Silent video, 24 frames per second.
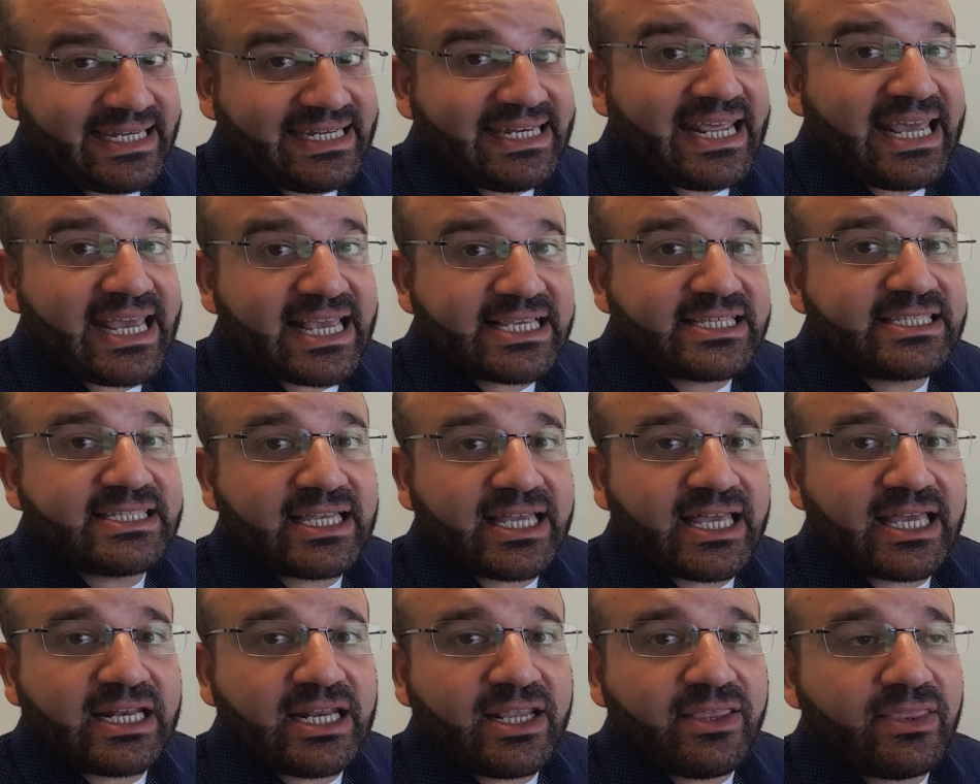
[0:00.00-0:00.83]
dares
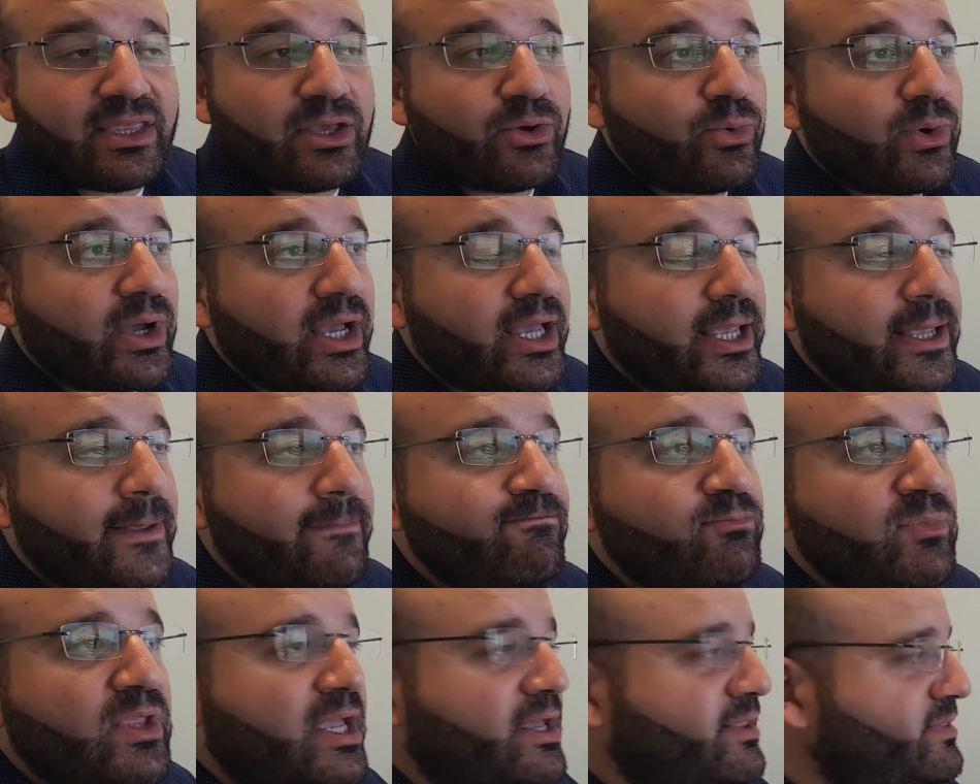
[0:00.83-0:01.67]
to get in their way.
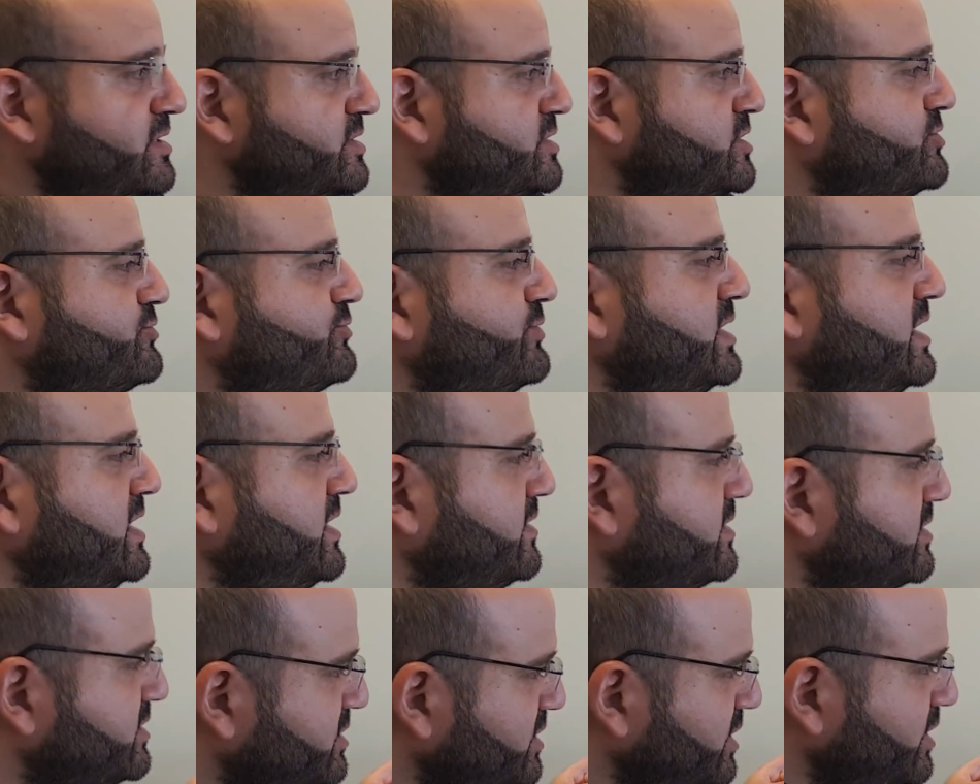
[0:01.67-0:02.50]
And this is really
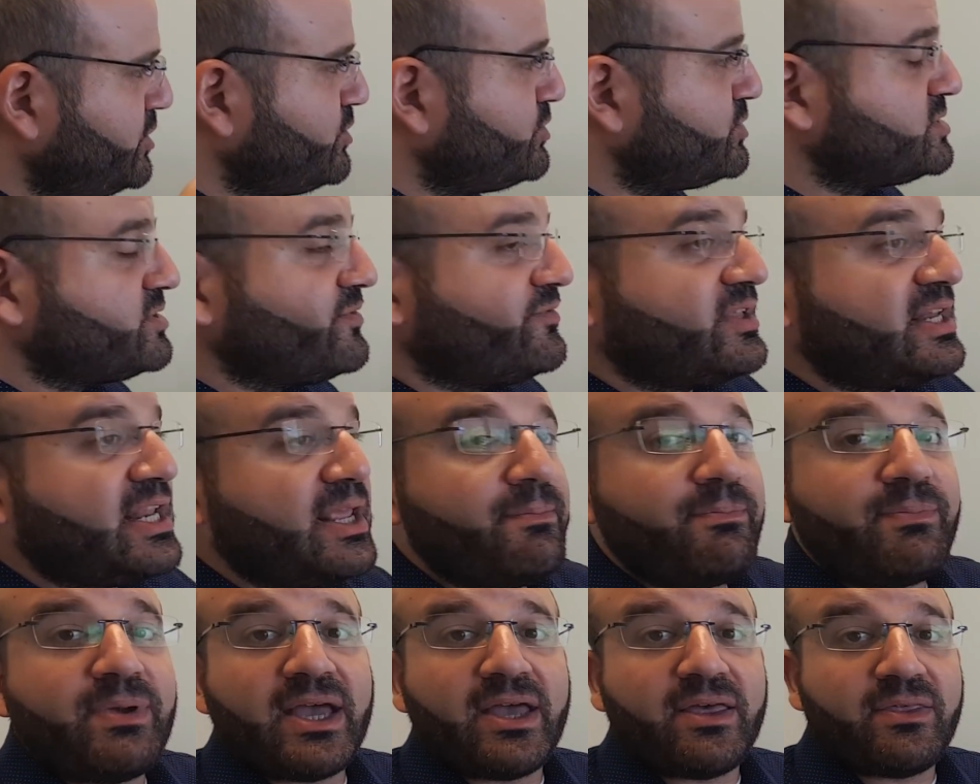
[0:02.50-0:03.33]
the signals of an
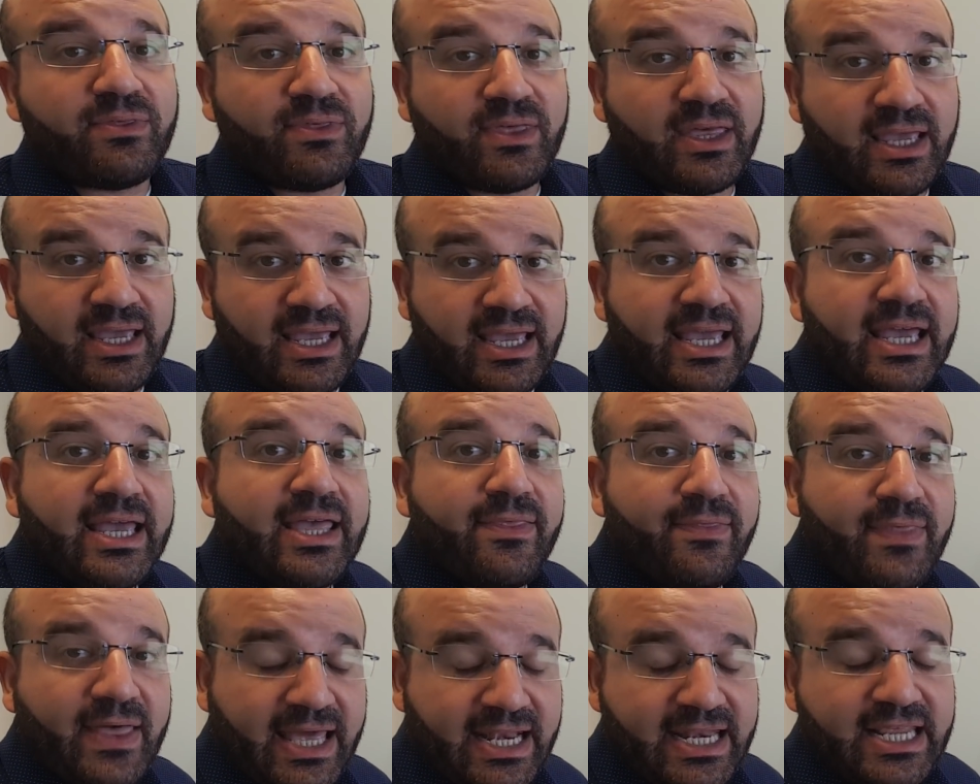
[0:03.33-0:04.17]
empath
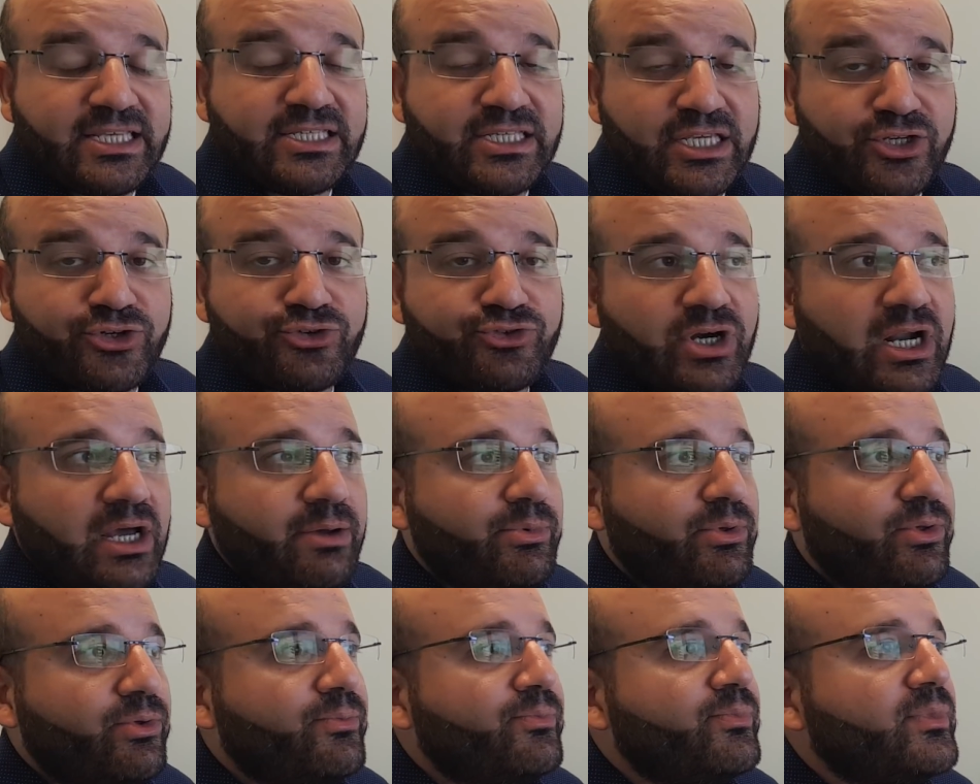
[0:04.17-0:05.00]
that is in
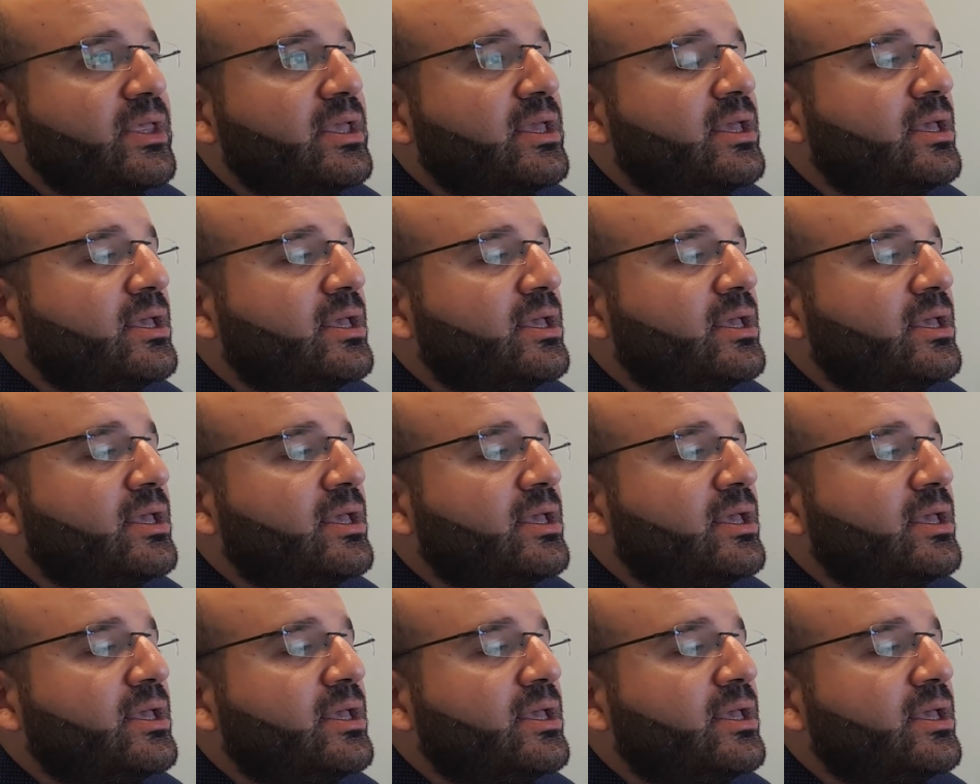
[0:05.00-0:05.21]
trouble.